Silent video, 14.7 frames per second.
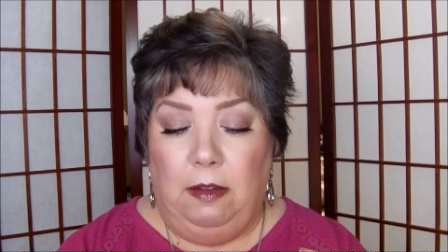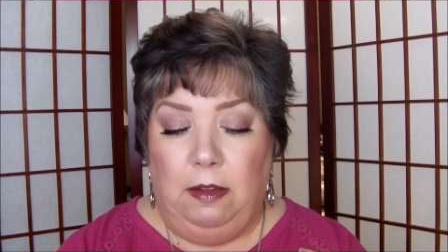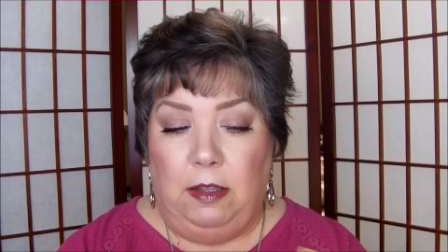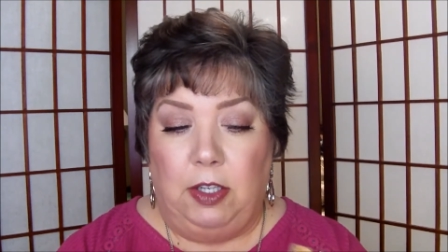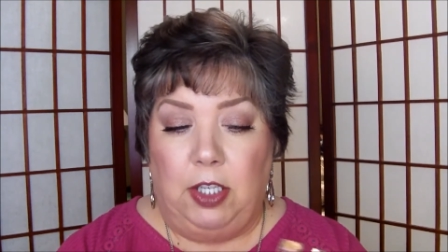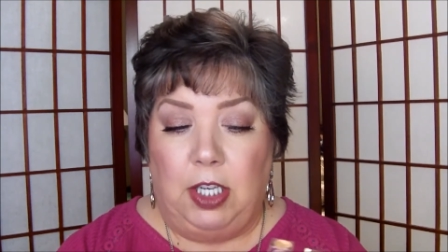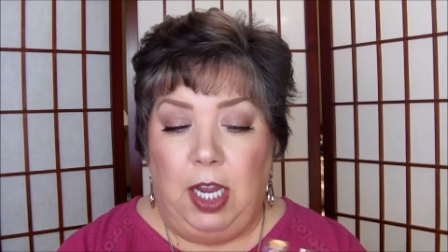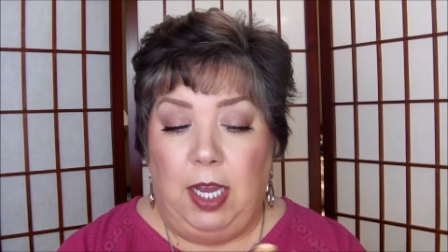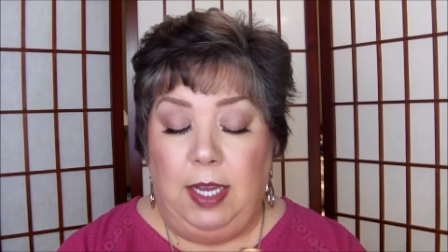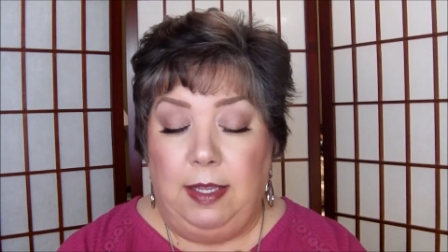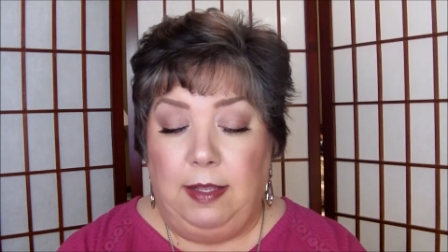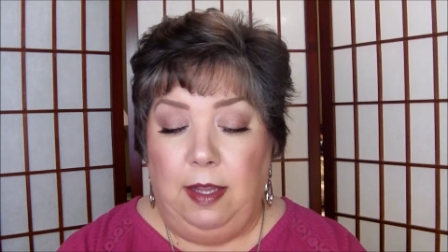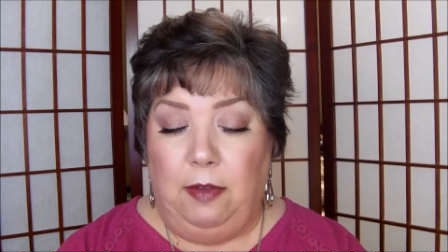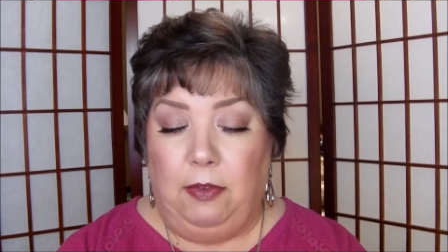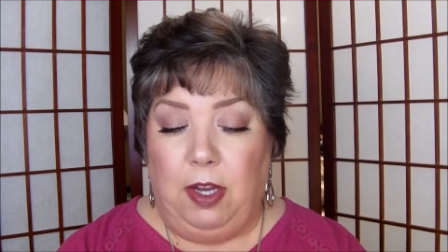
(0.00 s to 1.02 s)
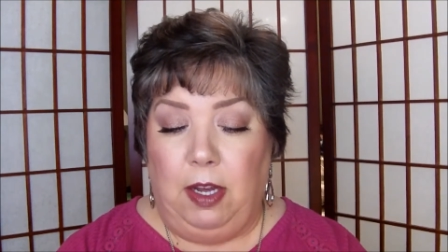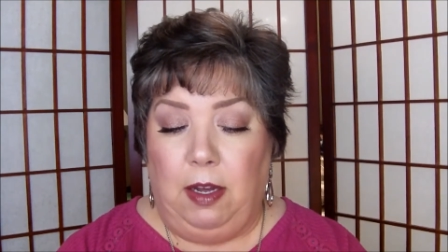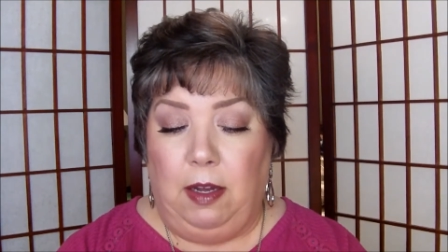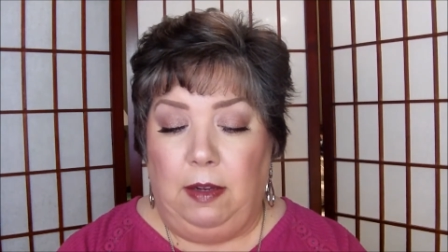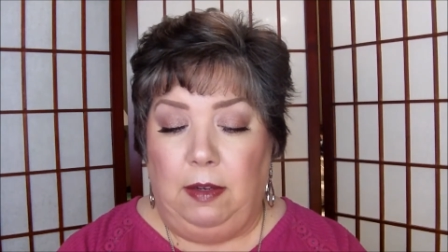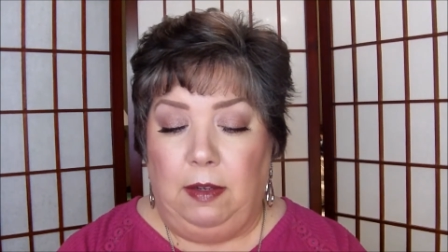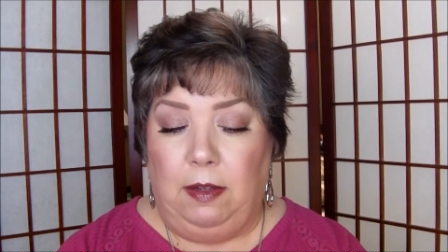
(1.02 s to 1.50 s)
the shades I've
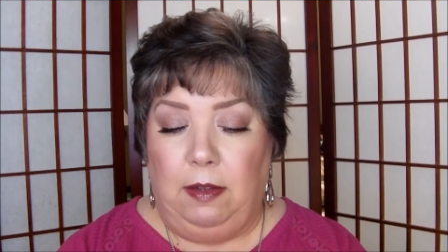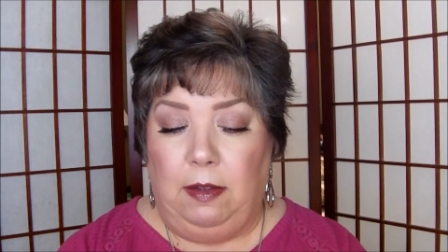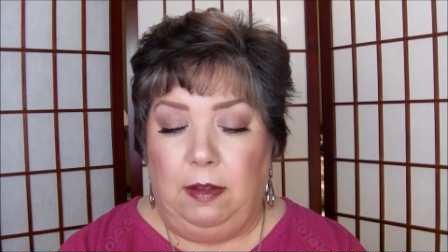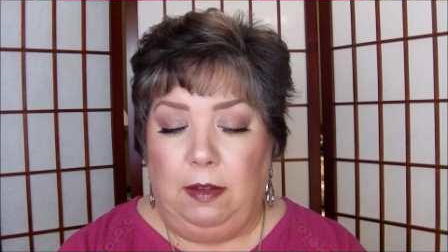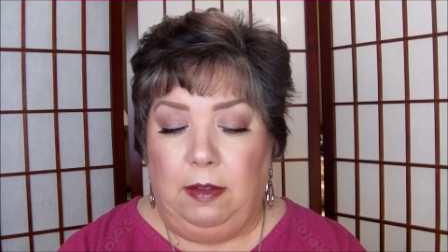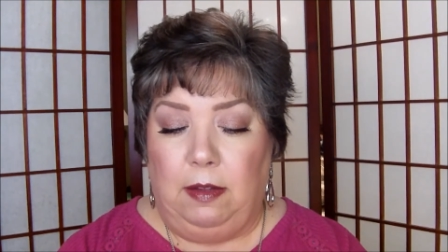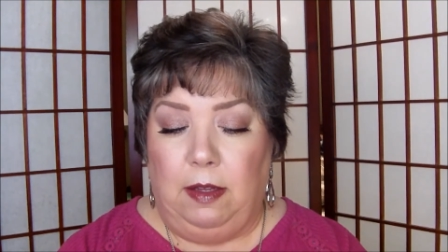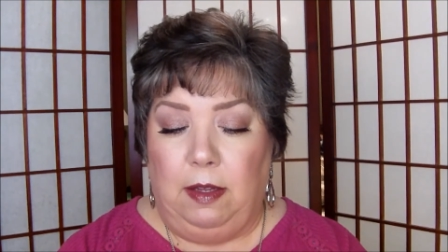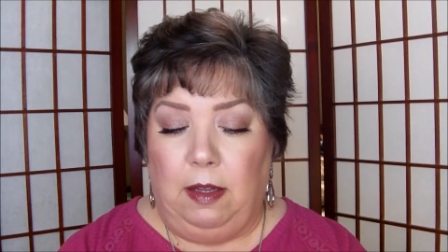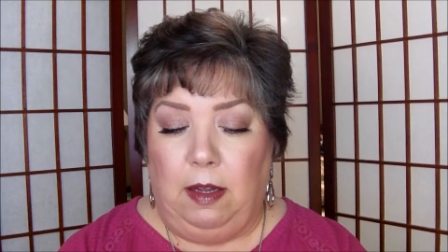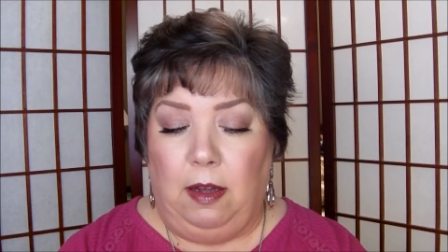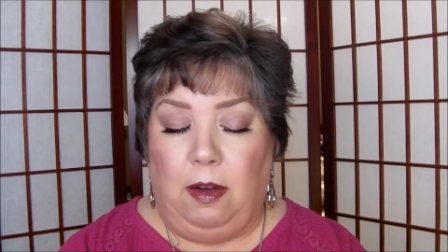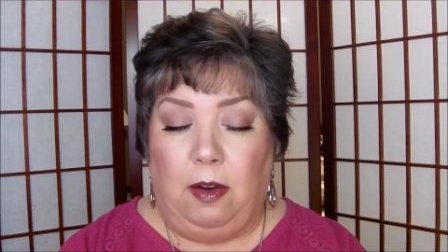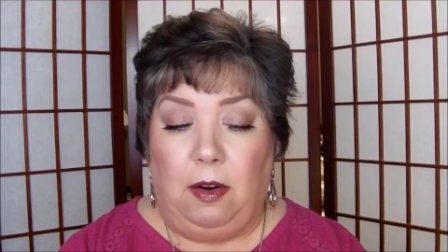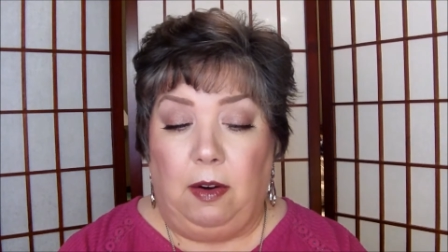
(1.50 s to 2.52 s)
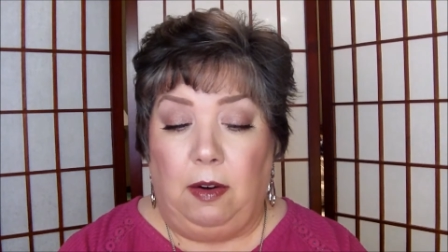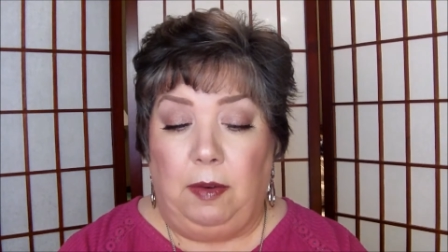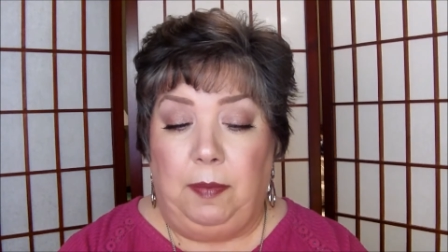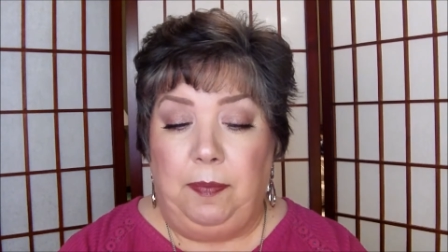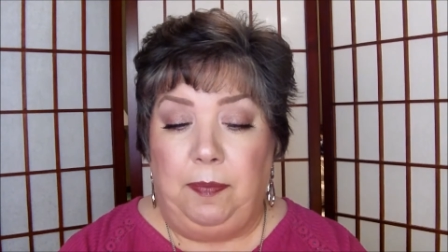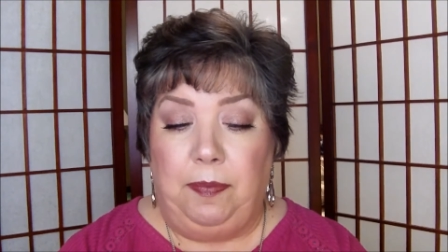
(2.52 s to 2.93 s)
got are,